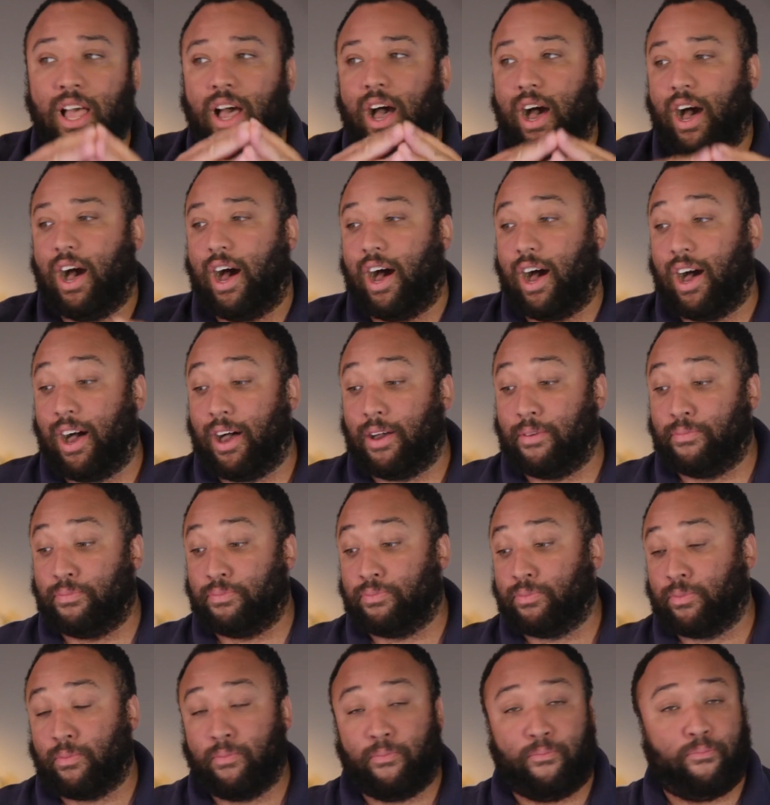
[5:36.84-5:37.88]

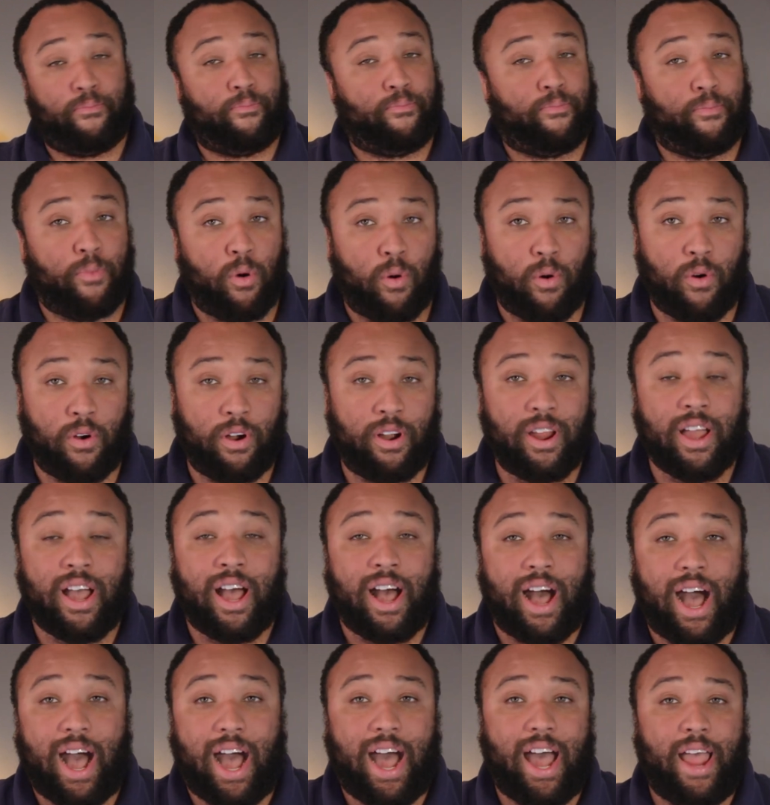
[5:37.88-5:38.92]
Or
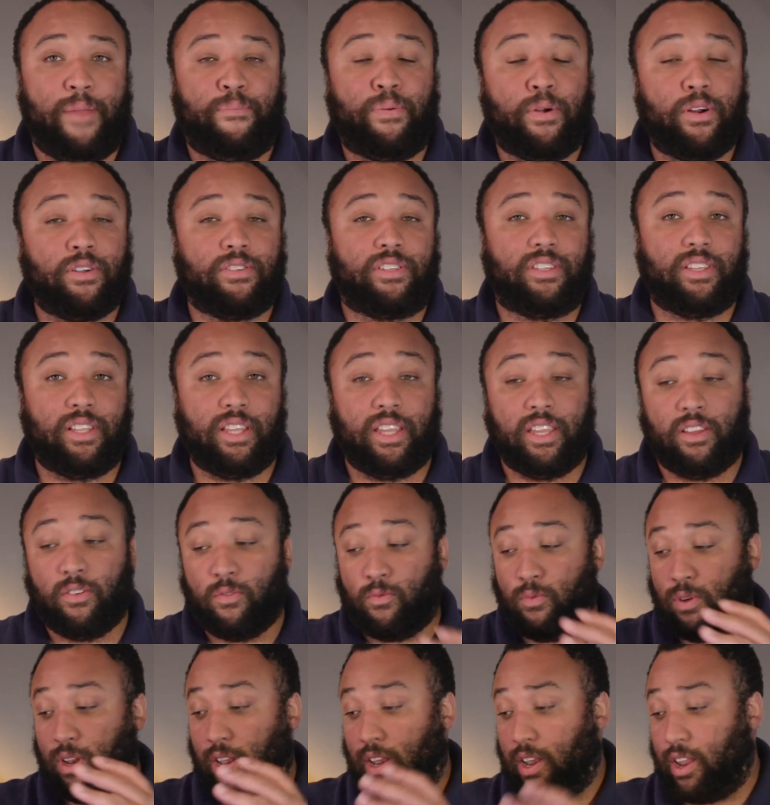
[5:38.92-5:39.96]
I personally
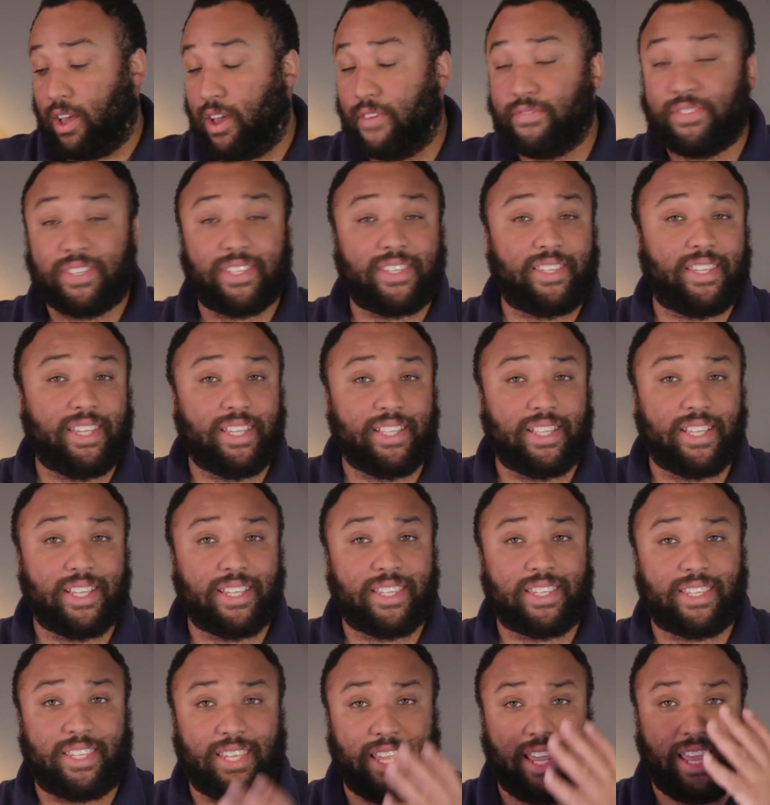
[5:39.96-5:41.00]
would love to see
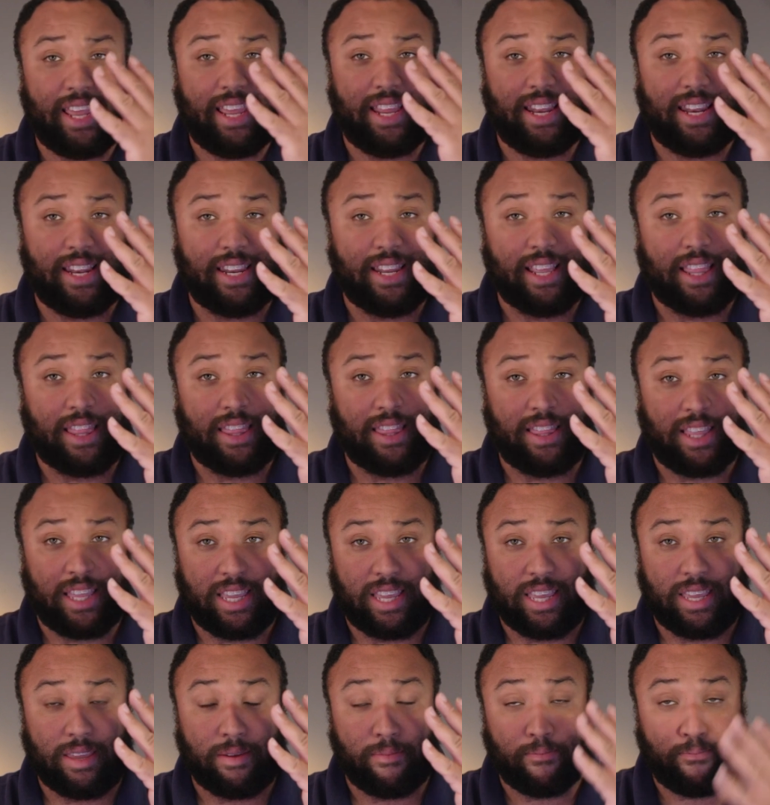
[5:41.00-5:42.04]
this in
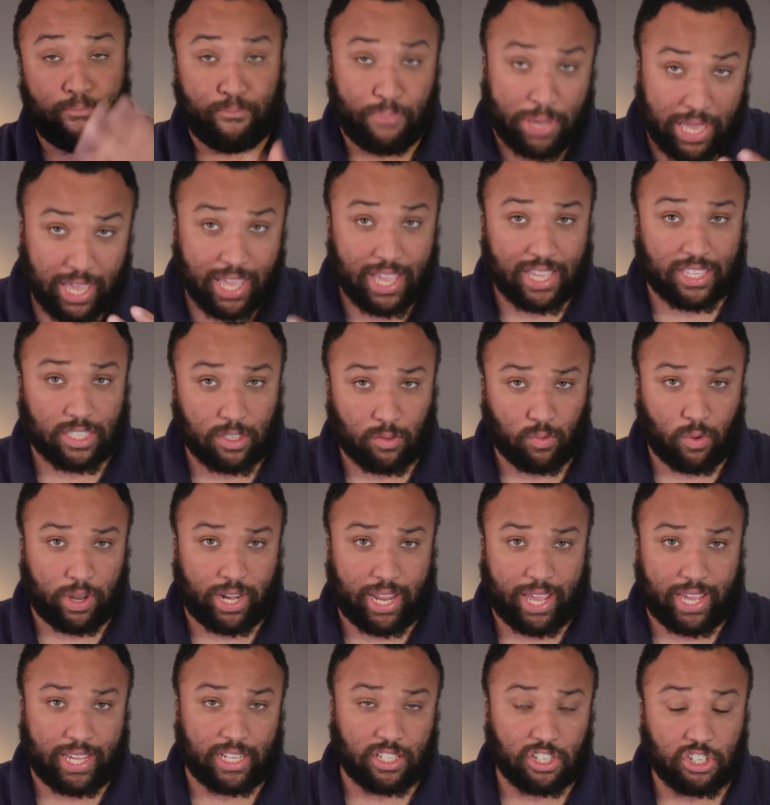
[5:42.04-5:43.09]
the
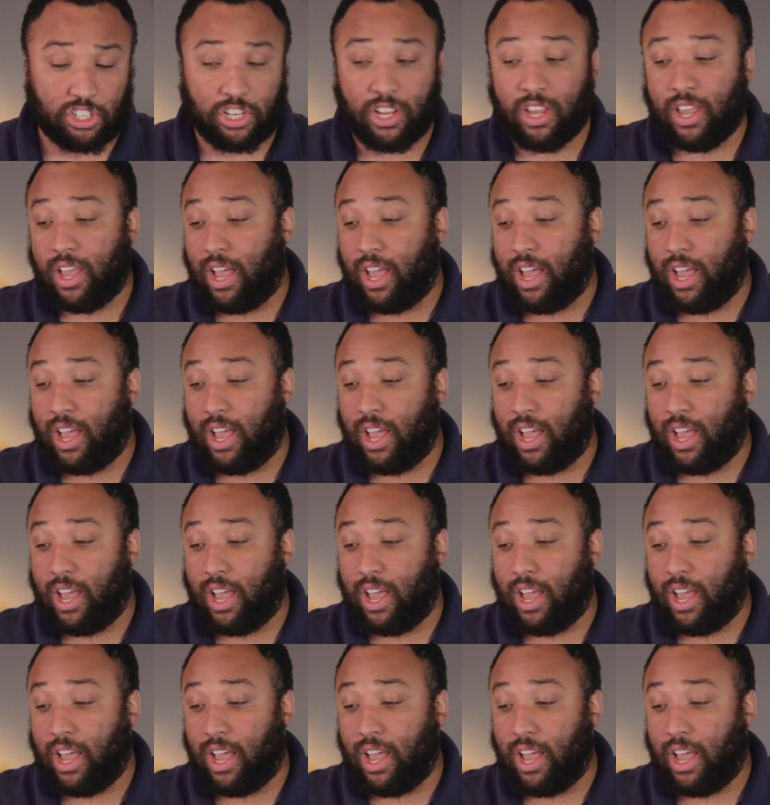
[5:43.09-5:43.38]
BS1H.